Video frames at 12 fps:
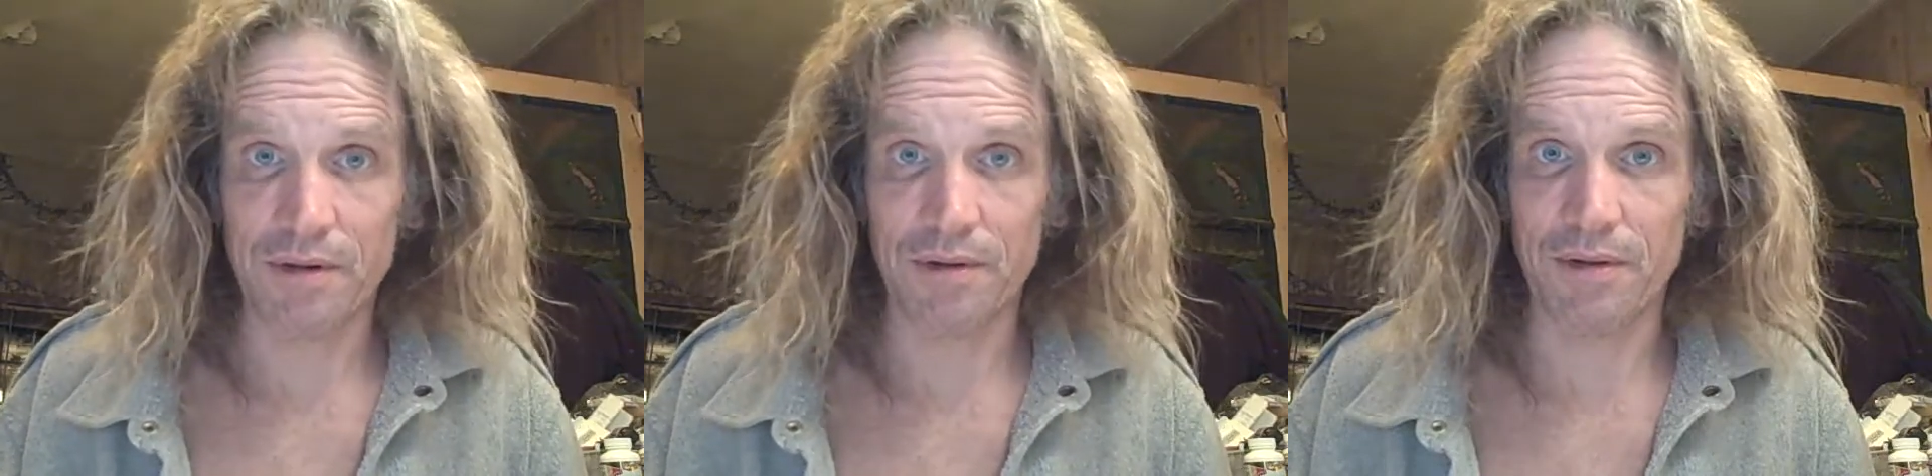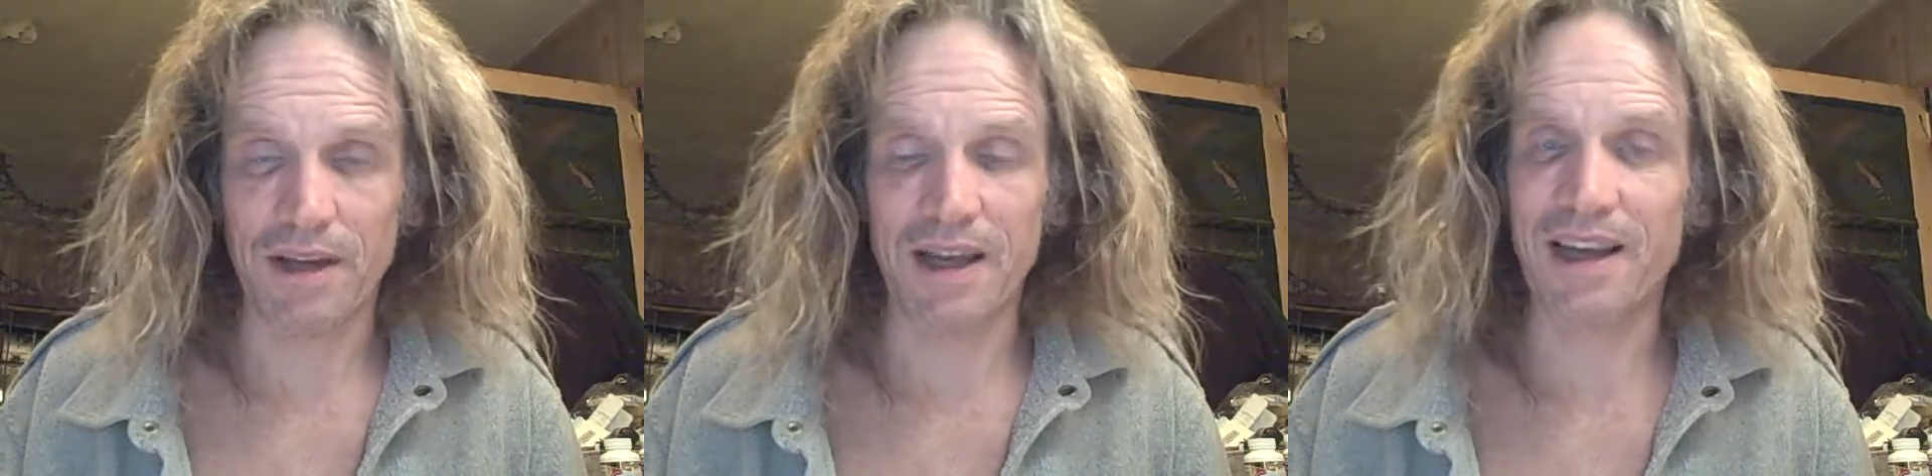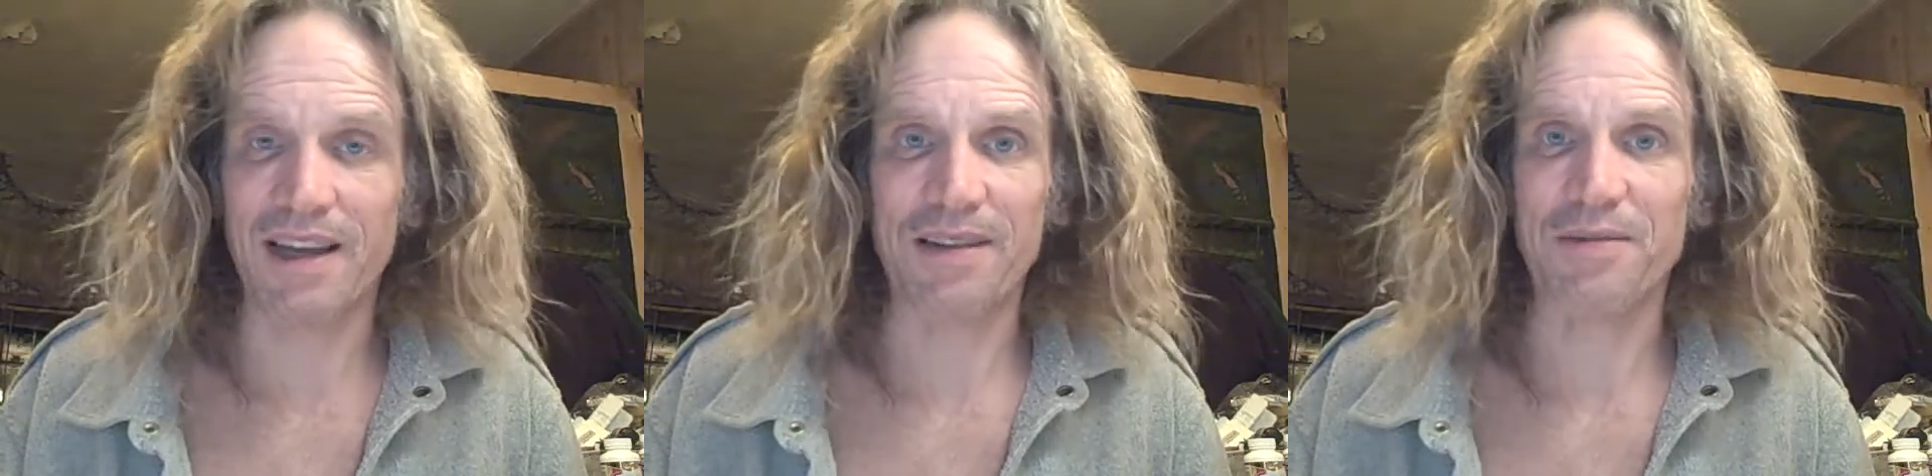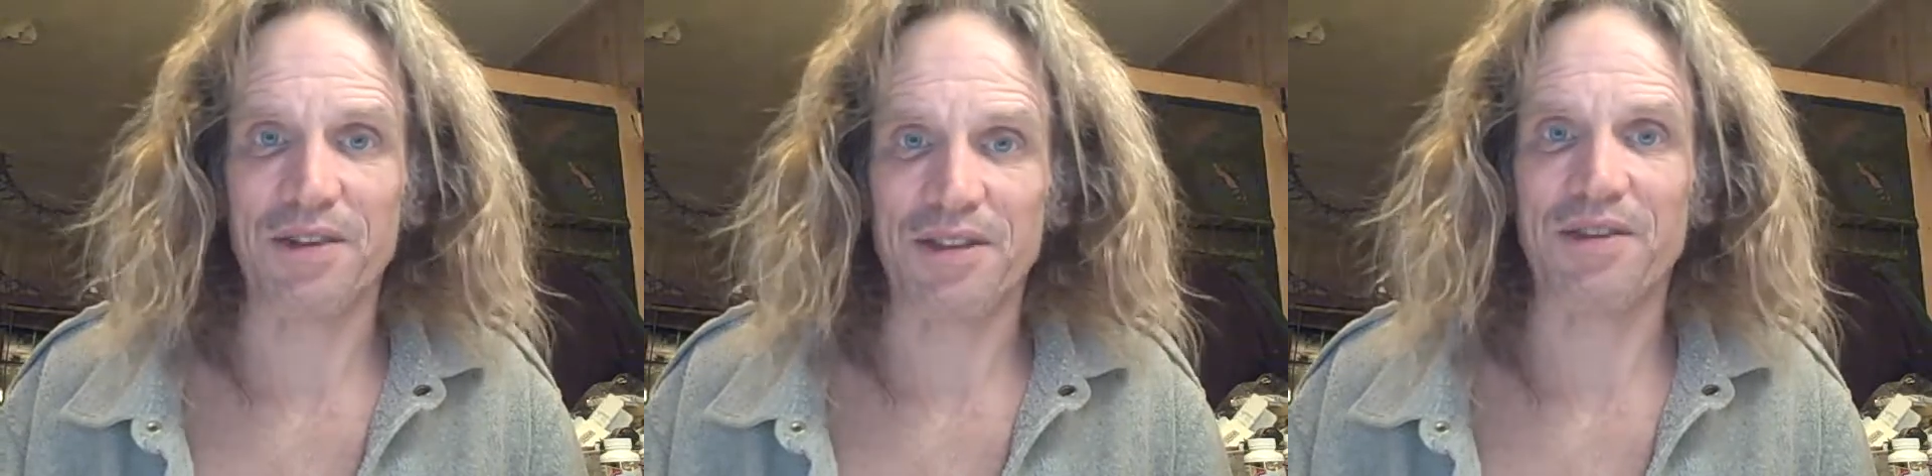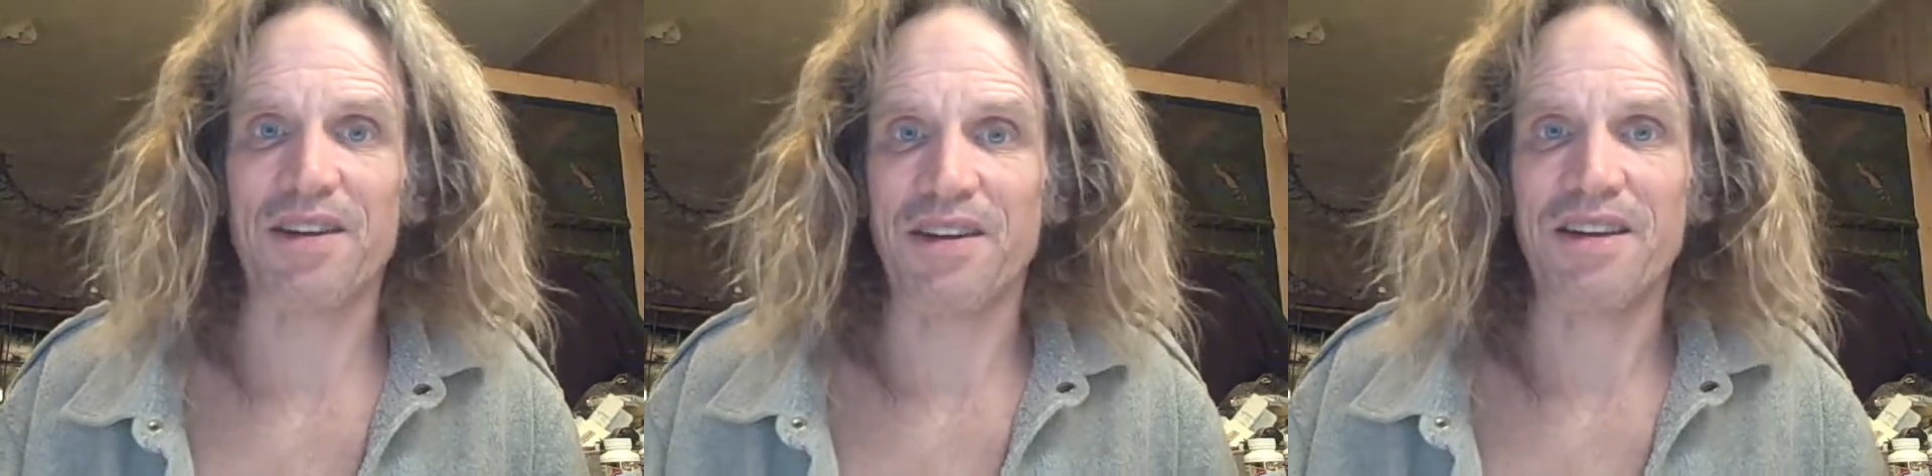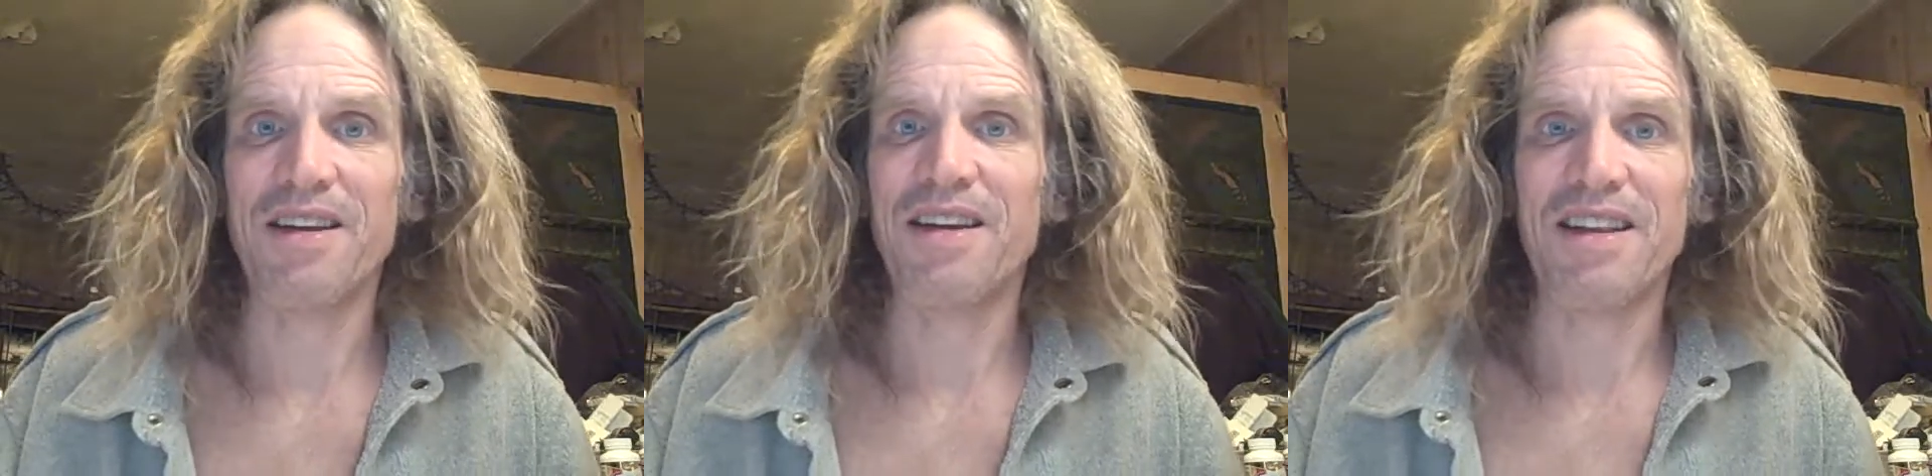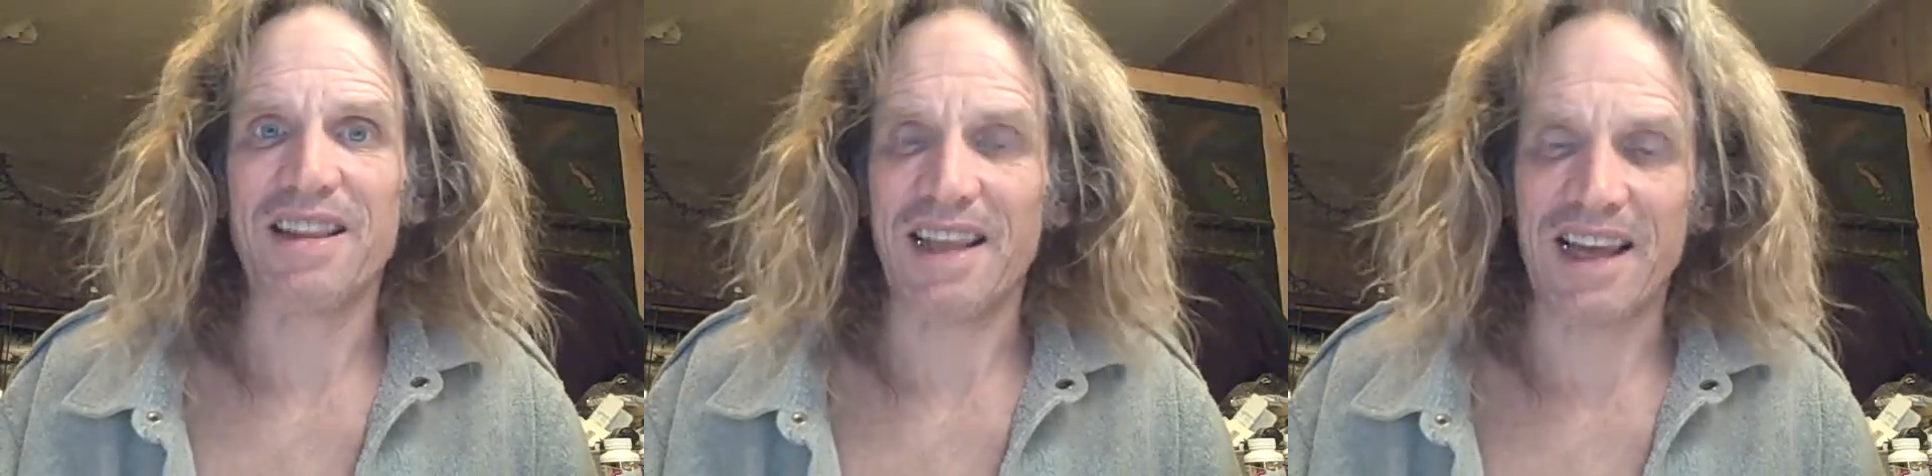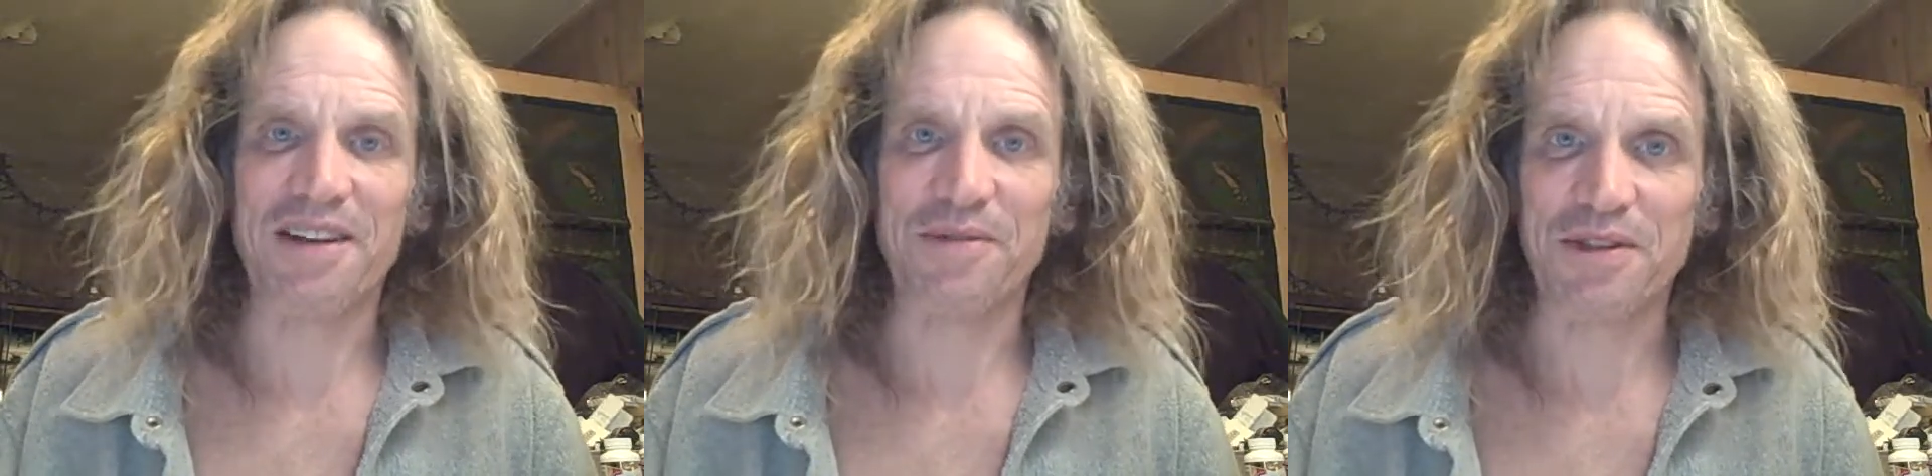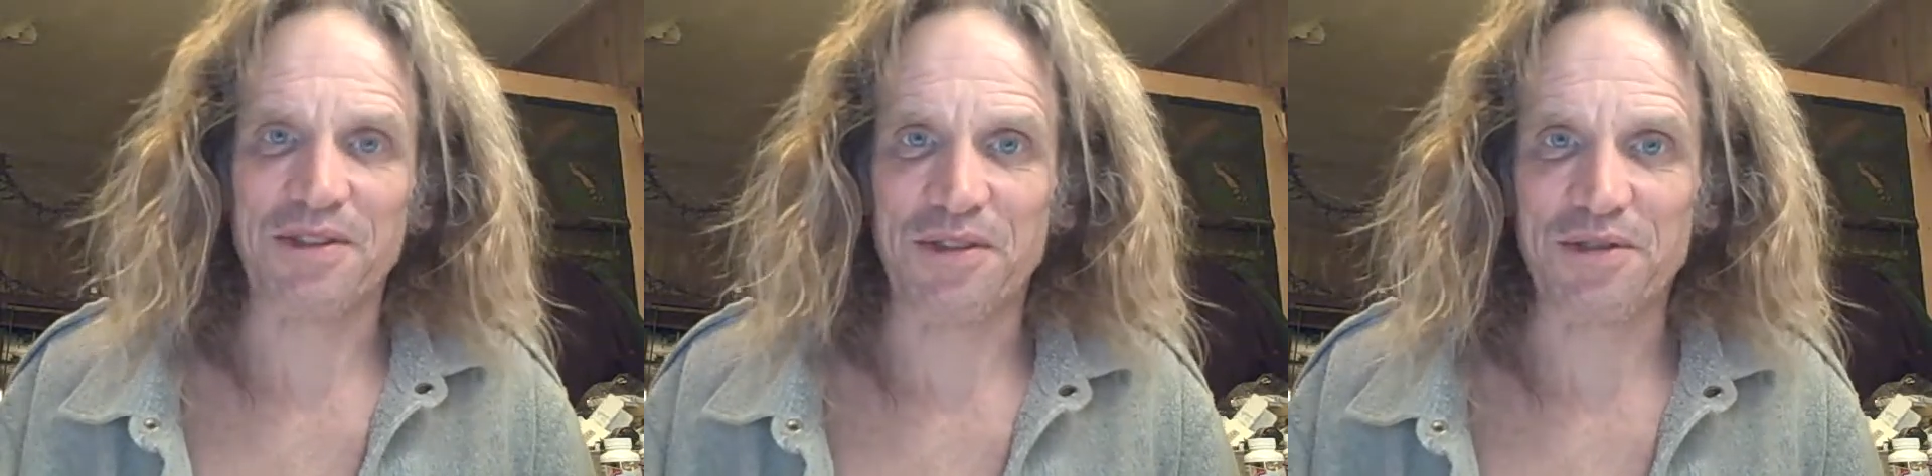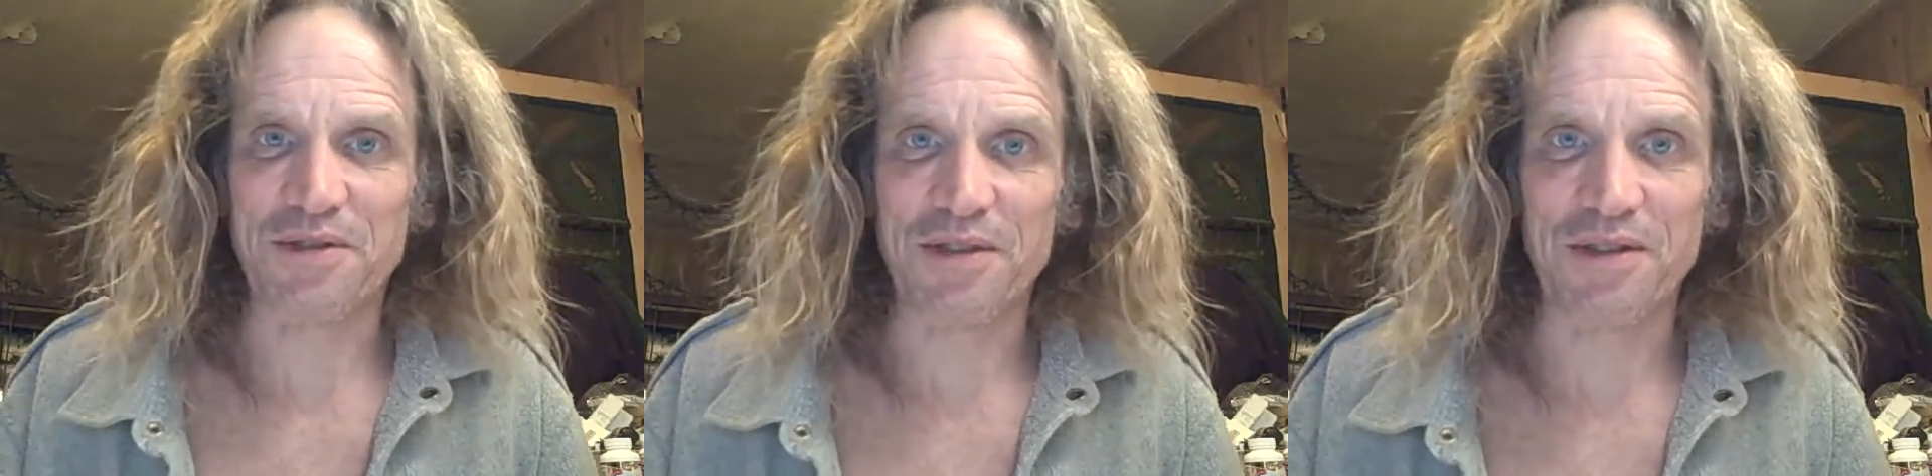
okay, what the end results